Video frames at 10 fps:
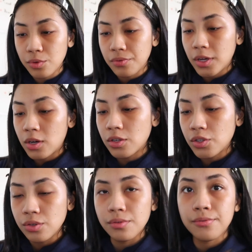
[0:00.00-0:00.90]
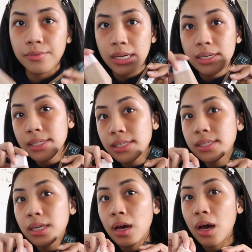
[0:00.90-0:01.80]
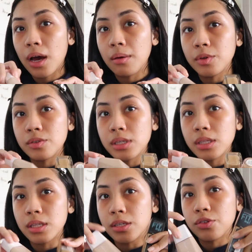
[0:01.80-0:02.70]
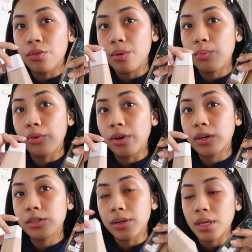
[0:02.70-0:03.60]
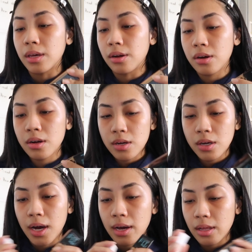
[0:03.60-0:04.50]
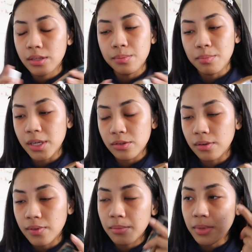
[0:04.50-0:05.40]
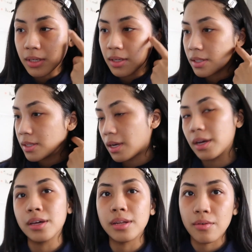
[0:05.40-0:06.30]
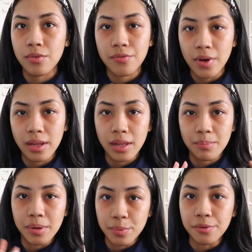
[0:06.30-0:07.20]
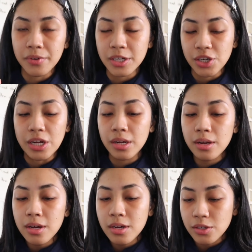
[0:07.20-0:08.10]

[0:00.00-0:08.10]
Moving on to face, I'm using these three products right here. I like to mix all of them because I can never find like my perfect shade.